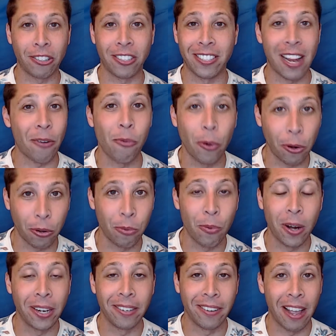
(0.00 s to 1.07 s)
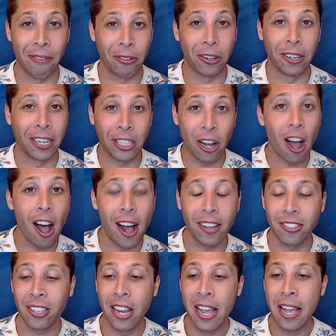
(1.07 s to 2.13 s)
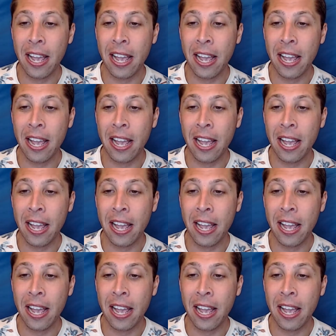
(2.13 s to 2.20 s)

It's not worth whatever it cost.